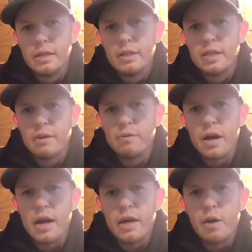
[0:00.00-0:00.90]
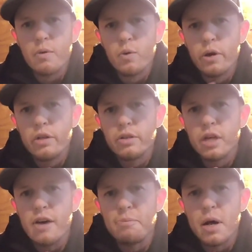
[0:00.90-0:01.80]
Let's get Friday over with.
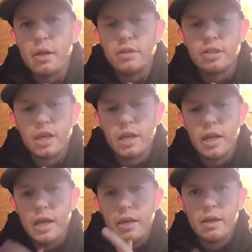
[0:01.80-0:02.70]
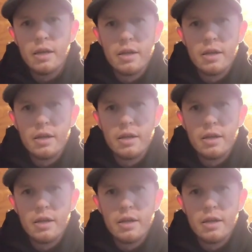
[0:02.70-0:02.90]
Softball at Sunday.